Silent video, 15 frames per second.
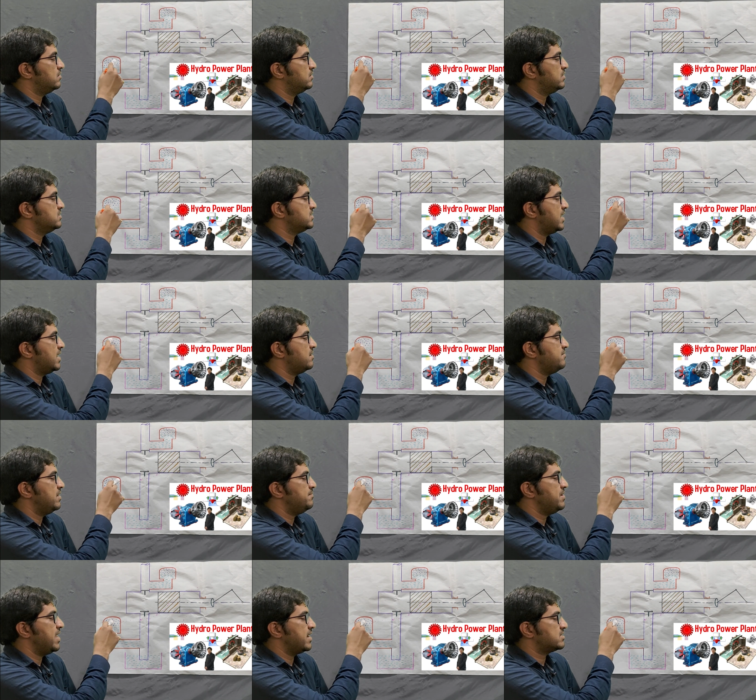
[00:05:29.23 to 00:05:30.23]
this air
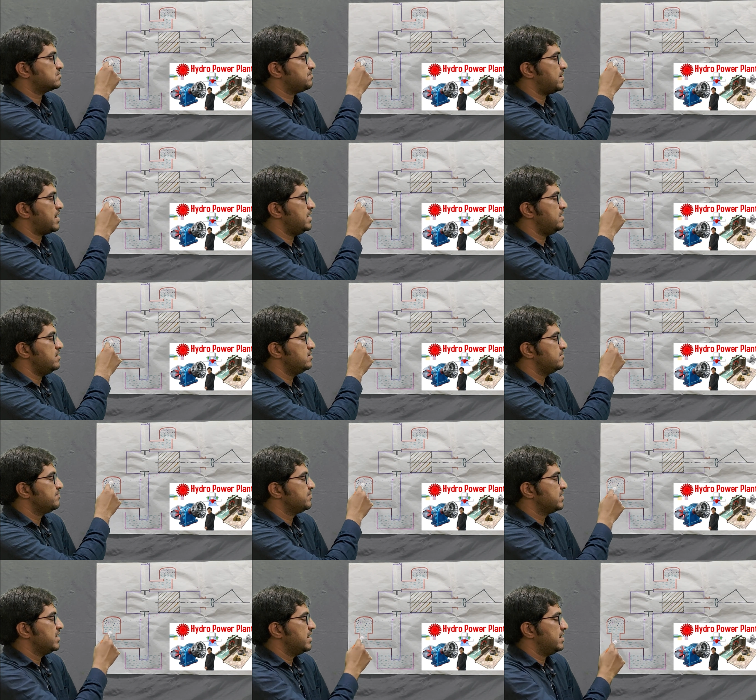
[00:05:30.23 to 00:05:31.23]
will be expanded
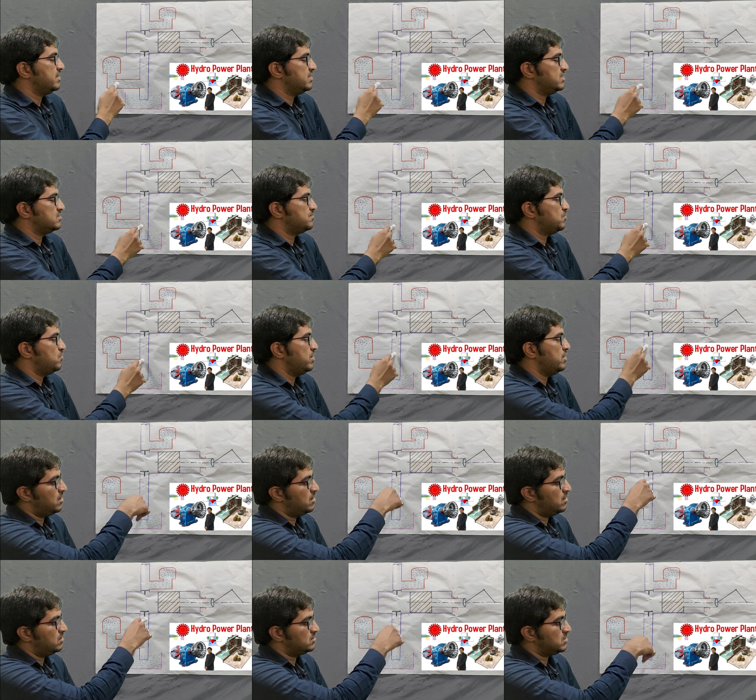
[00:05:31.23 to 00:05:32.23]
and this fluid
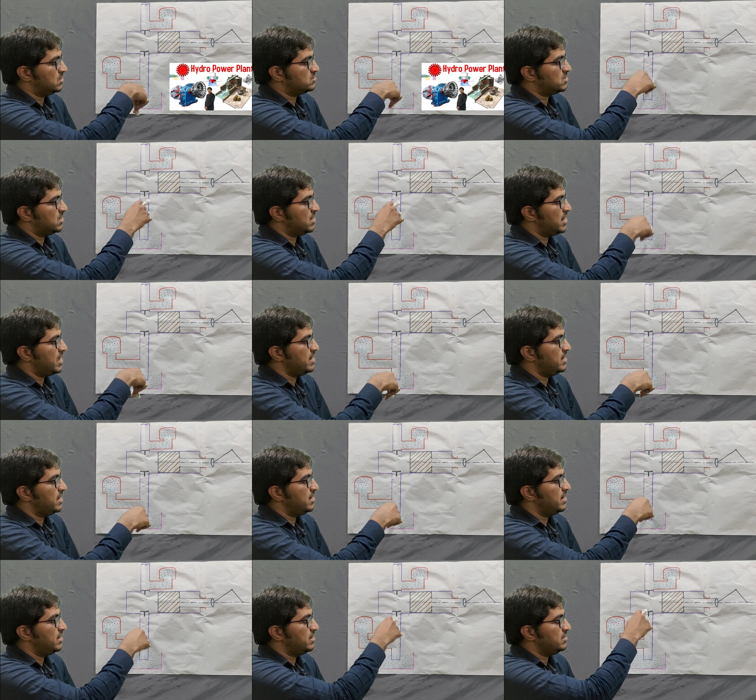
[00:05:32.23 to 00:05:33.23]
suction line,
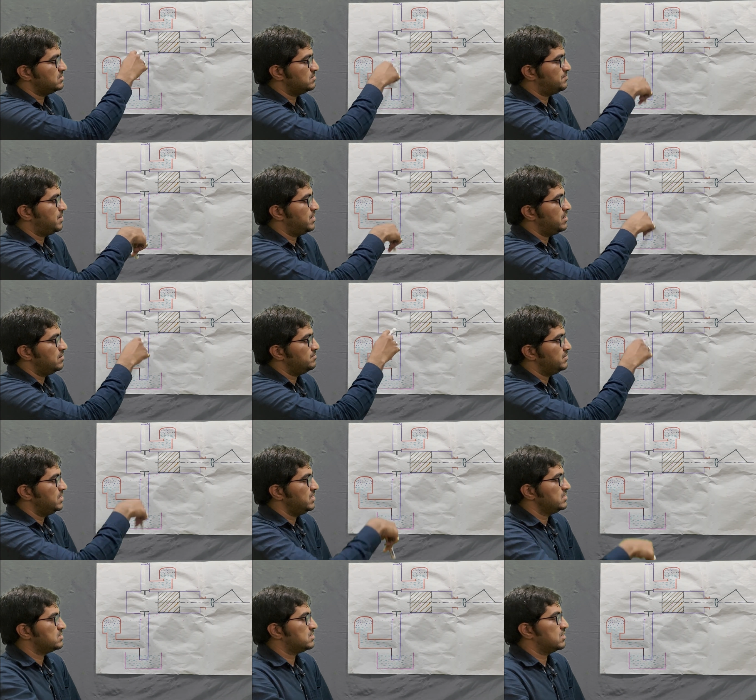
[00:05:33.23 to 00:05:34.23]
and it is fill up
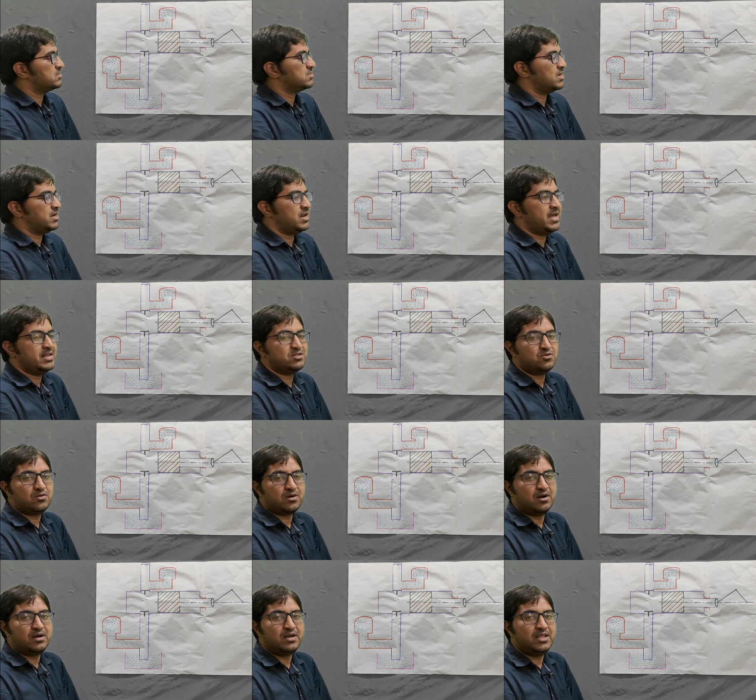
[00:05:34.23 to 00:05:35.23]
the suction line.
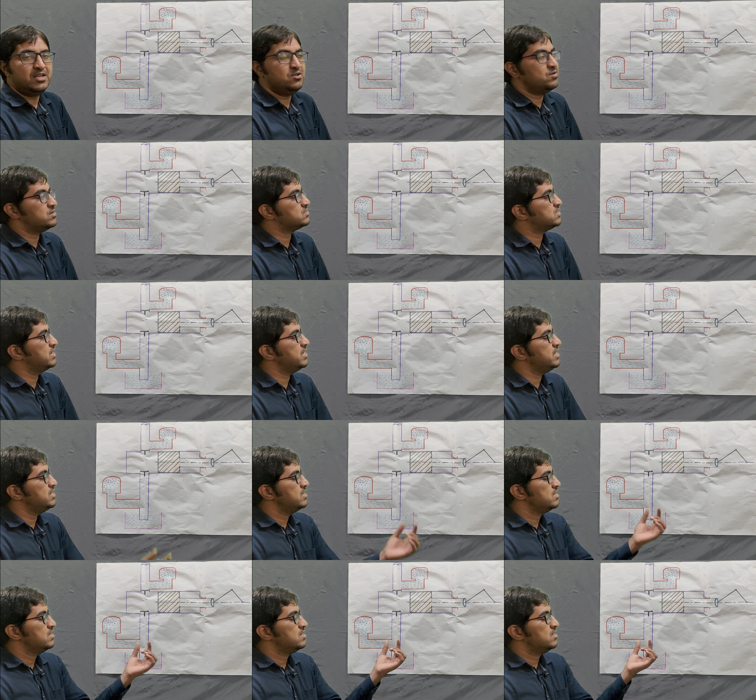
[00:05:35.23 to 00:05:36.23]
So
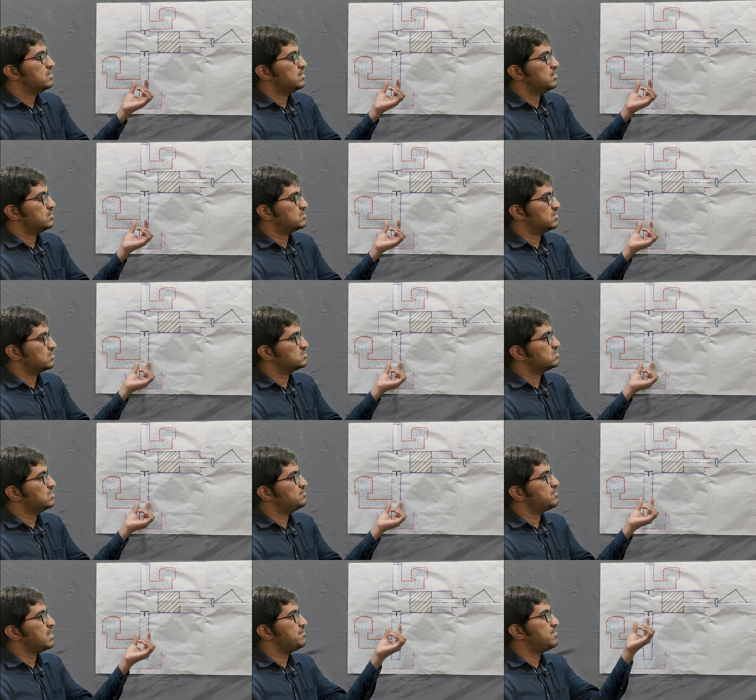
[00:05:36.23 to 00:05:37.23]
continuously a
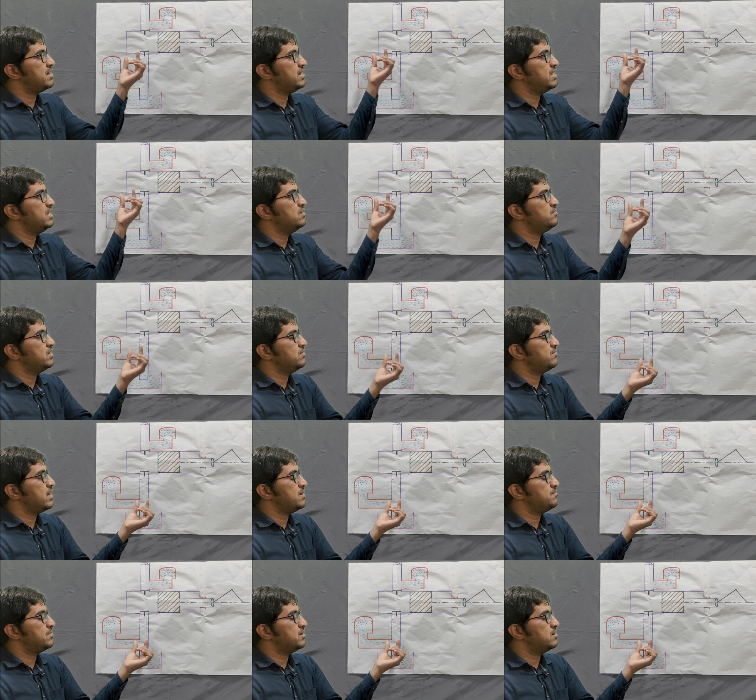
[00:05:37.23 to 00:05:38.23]
suction pipe and delivery
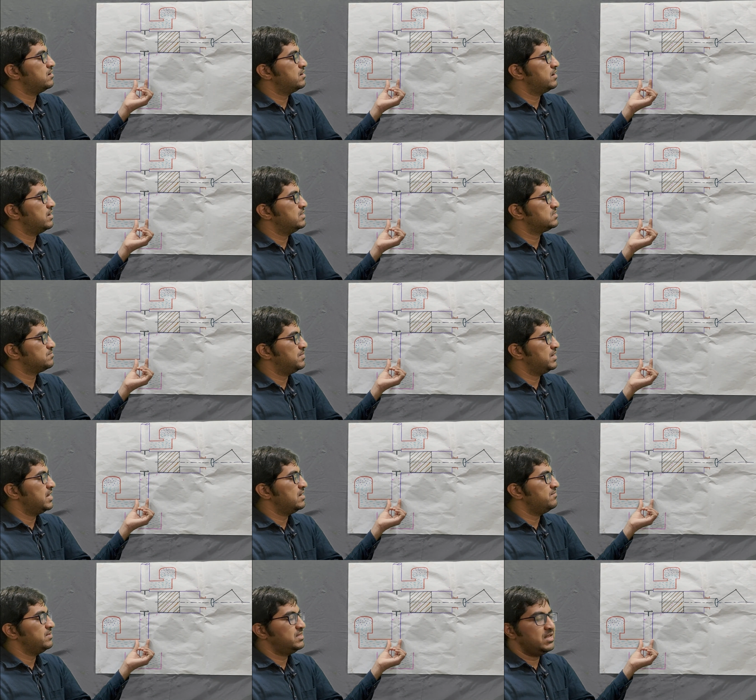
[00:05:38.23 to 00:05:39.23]
pipe is
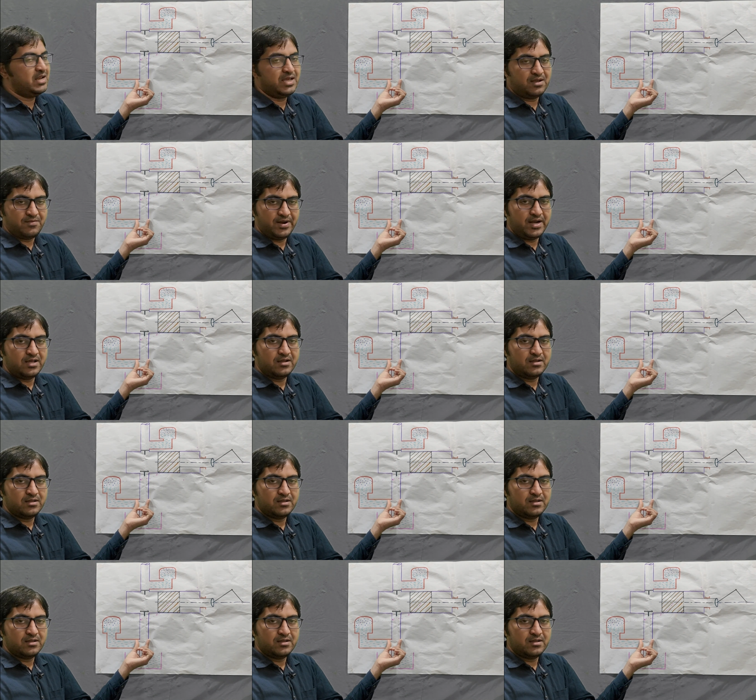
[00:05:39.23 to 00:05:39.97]
filled with the liquid,